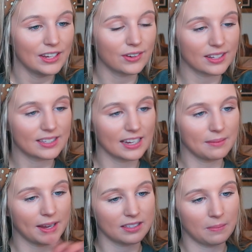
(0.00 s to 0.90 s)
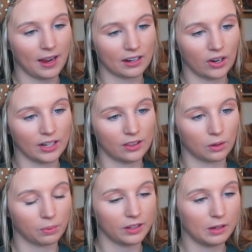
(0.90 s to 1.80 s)
You can see it makes the background
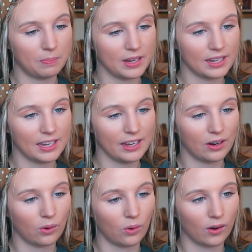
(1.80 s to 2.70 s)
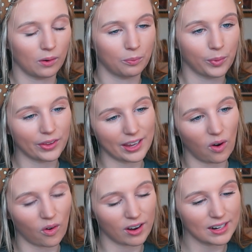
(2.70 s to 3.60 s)
either really pinky or really
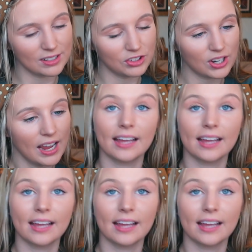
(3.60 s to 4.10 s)
orange,